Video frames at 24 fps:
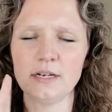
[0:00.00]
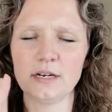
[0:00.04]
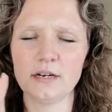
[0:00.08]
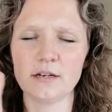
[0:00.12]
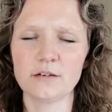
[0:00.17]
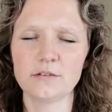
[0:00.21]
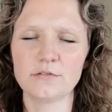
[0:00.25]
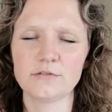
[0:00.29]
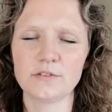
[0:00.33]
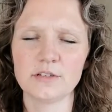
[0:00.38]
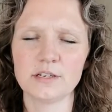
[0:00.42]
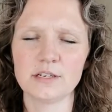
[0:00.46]
out
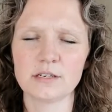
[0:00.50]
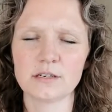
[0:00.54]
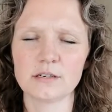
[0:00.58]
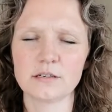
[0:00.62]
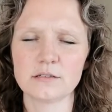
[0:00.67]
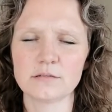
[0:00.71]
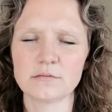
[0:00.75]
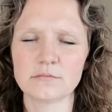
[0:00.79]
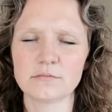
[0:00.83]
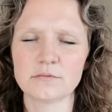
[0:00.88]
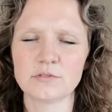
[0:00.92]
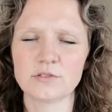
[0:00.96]
of like
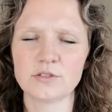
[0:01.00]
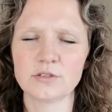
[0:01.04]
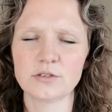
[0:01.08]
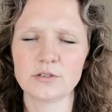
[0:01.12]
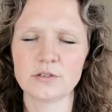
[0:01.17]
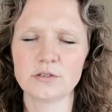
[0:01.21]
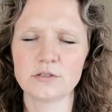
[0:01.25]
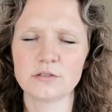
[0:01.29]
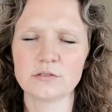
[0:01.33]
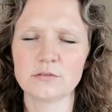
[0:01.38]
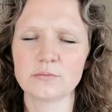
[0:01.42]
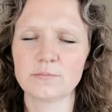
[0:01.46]
a
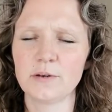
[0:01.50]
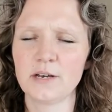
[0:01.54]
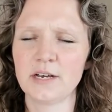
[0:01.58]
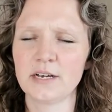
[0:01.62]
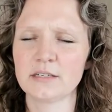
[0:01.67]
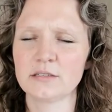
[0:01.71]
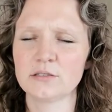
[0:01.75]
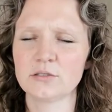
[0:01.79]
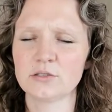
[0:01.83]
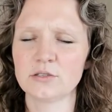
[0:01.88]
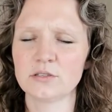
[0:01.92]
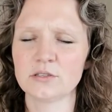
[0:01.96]

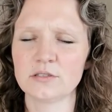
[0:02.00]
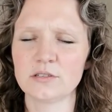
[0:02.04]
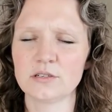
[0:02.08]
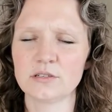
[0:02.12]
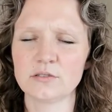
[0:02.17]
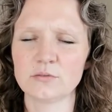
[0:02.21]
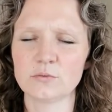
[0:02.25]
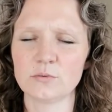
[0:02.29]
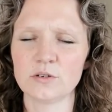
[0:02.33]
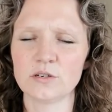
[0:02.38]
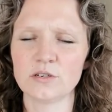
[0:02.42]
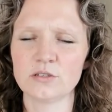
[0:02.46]
packed dirt
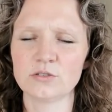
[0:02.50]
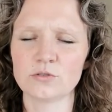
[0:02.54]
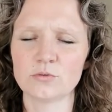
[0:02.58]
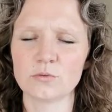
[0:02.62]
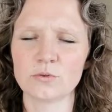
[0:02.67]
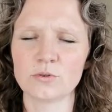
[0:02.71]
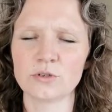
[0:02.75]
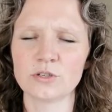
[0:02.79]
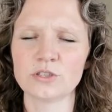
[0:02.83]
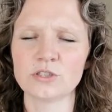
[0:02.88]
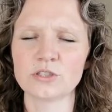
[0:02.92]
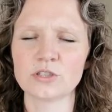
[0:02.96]
that's reddish
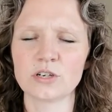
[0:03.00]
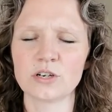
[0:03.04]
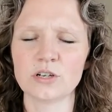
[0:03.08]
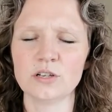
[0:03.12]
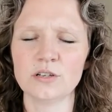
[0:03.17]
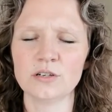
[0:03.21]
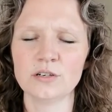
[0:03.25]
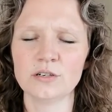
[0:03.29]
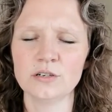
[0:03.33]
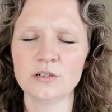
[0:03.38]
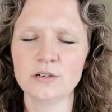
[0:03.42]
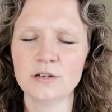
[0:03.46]
orange
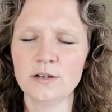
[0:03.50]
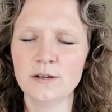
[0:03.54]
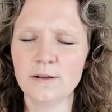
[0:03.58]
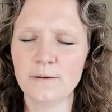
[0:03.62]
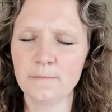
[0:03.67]
color.